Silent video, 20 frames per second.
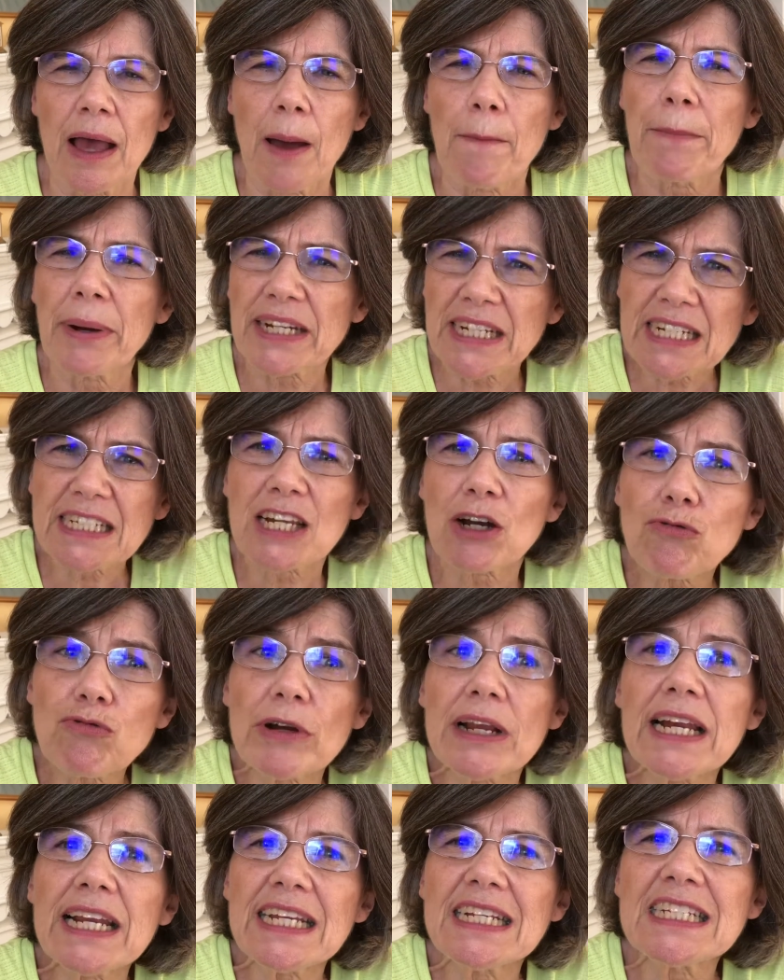But it's a
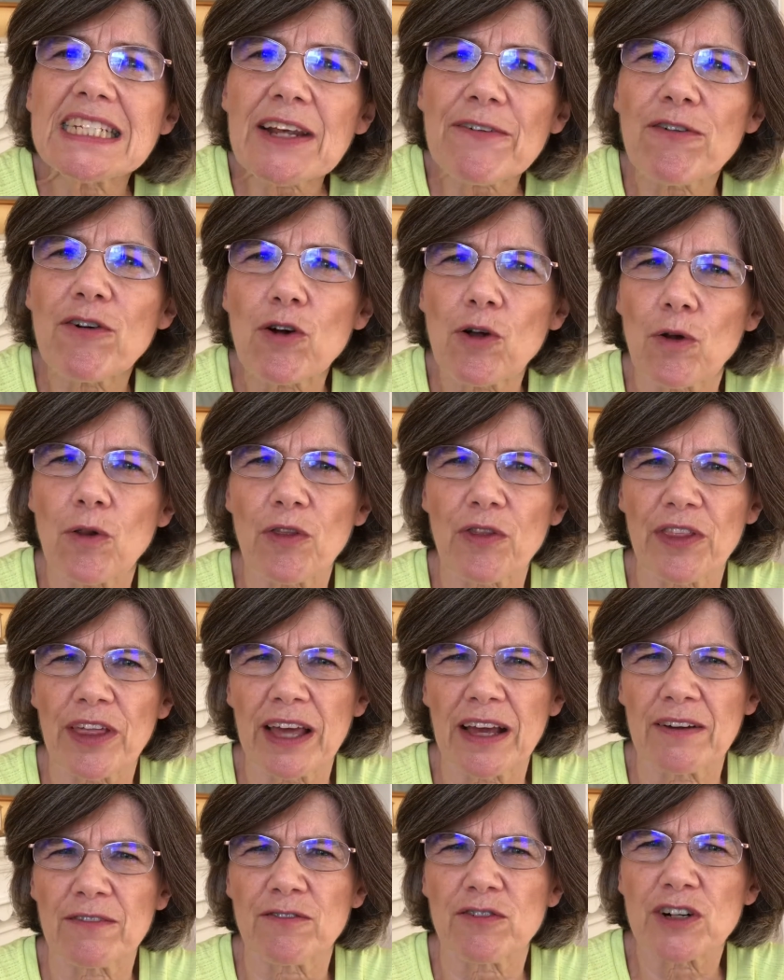really difficult
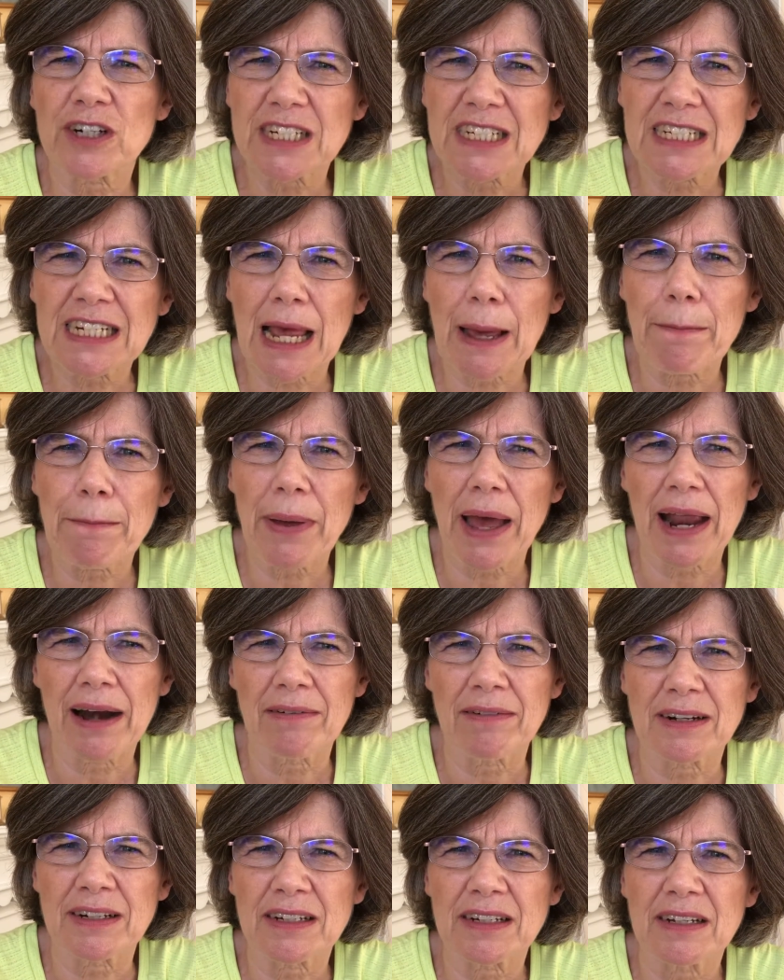thing for a
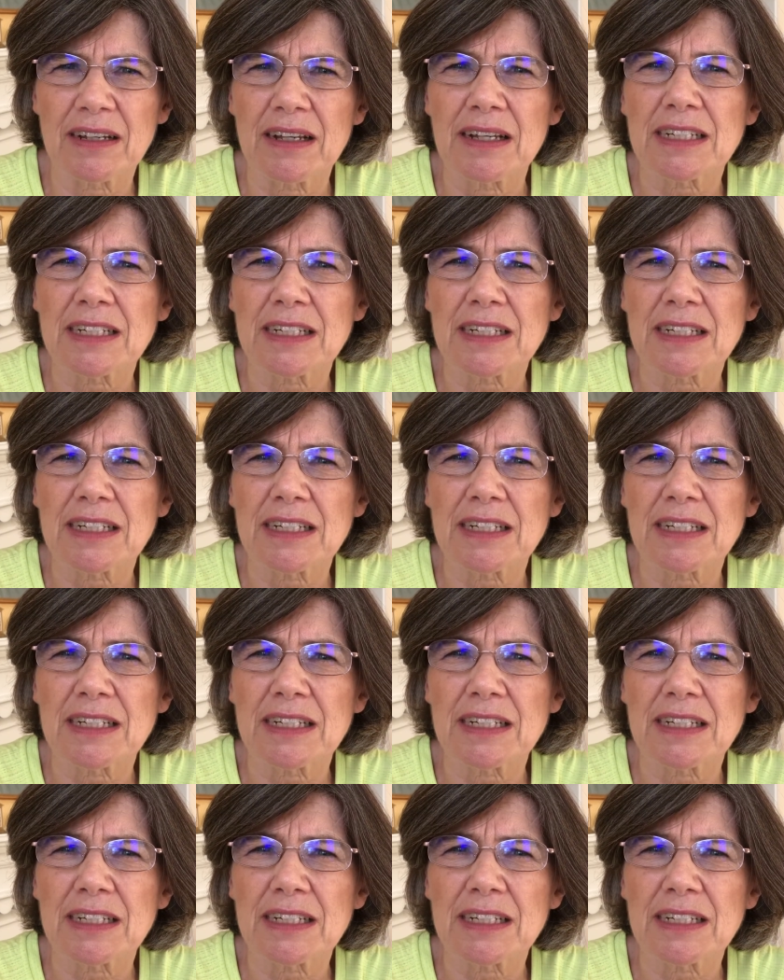step-parent